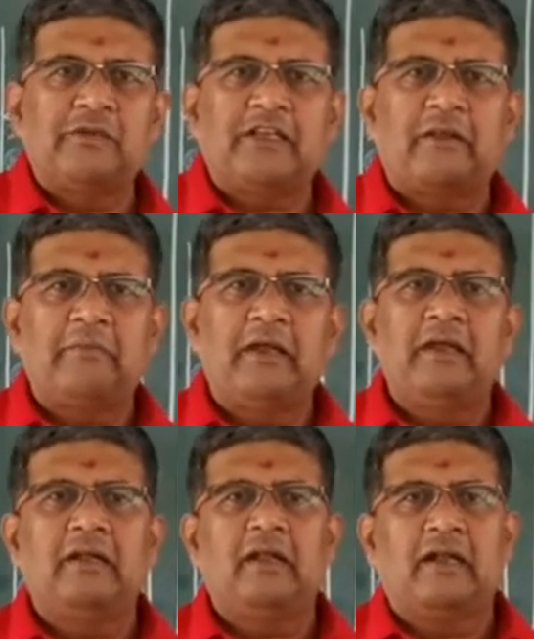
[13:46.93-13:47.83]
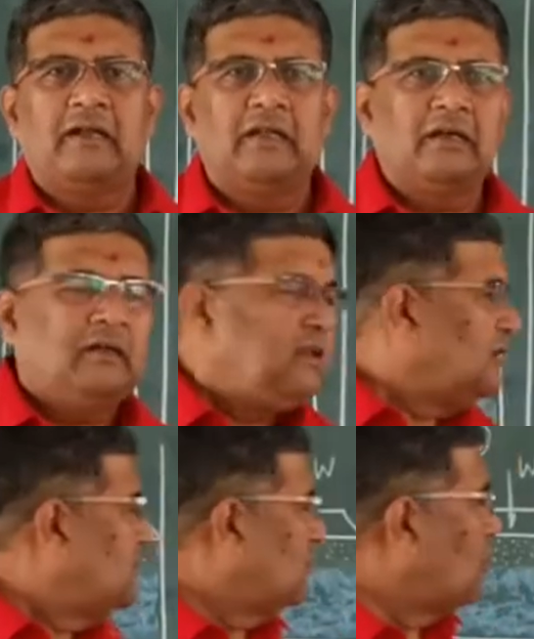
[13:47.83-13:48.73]
which are made,
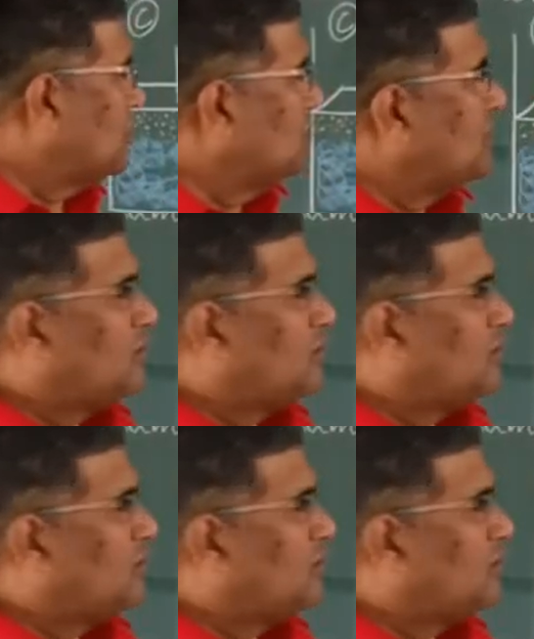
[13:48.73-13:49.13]
and what